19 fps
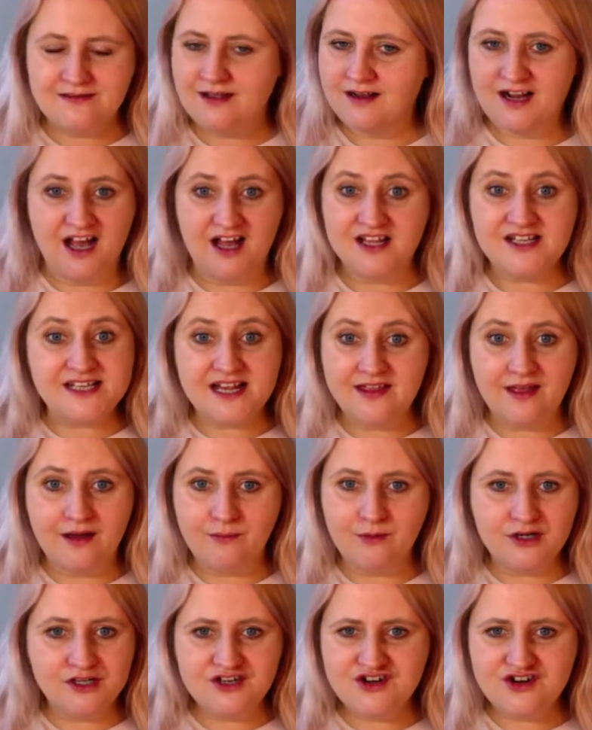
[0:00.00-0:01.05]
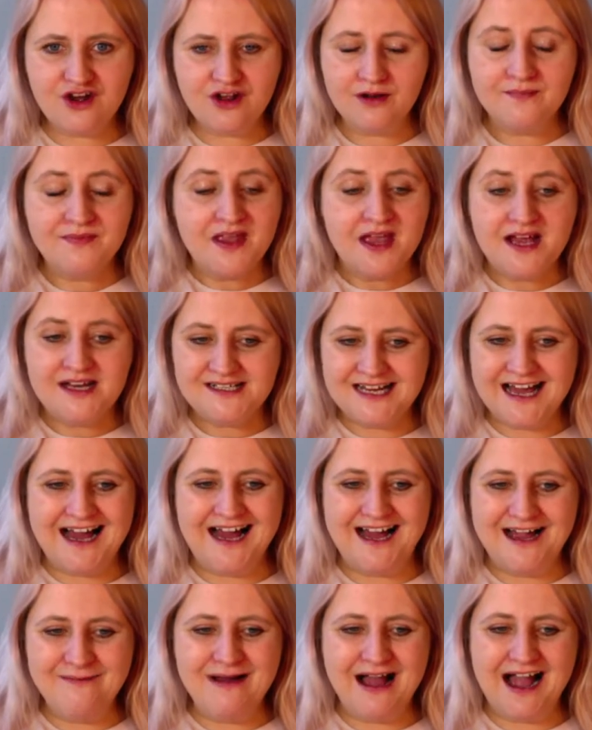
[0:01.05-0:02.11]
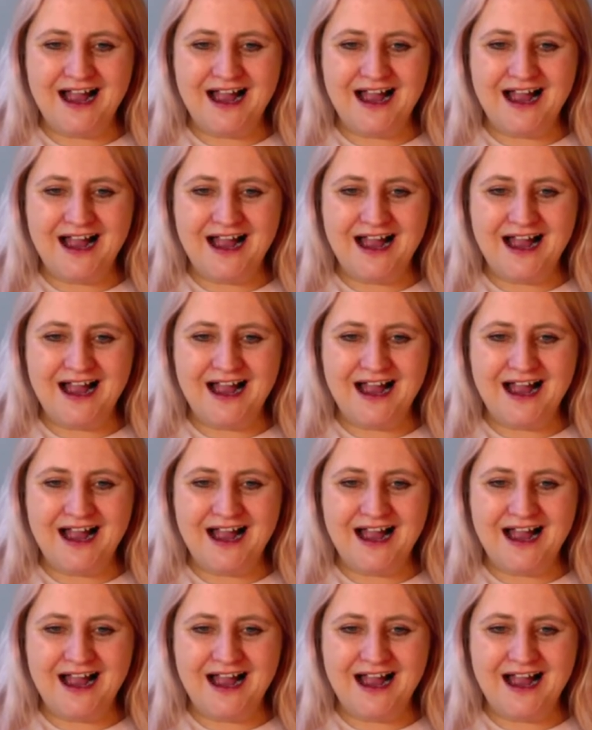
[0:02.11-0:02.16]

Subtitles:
I can't say that word at all, time